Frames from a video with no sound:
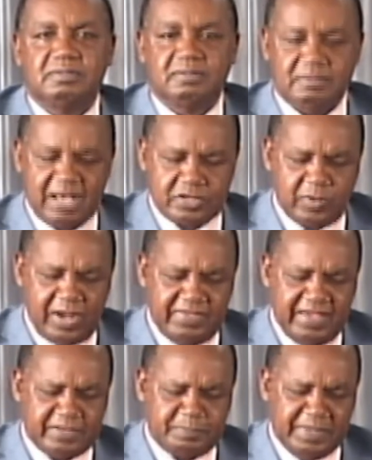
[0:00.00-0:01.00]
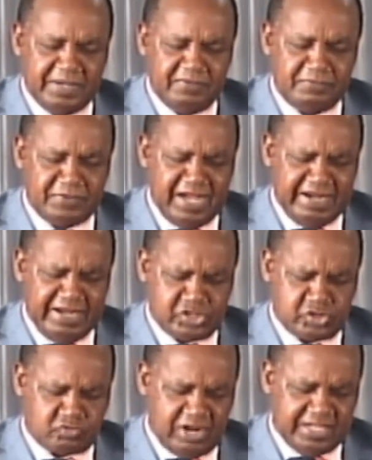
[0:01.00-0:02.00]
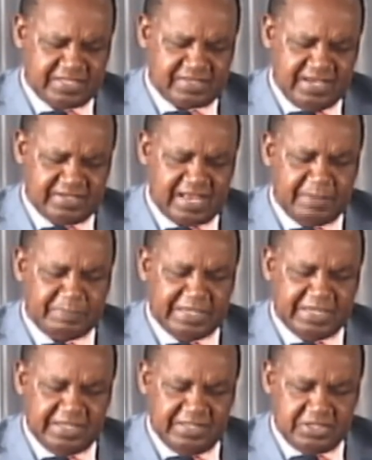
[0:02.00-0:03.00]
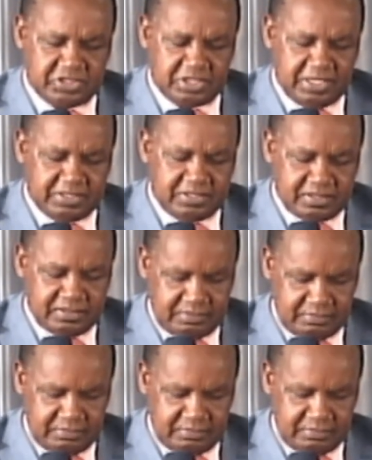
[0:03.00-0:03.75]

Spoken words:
That's why there have been very strange things happening in the church.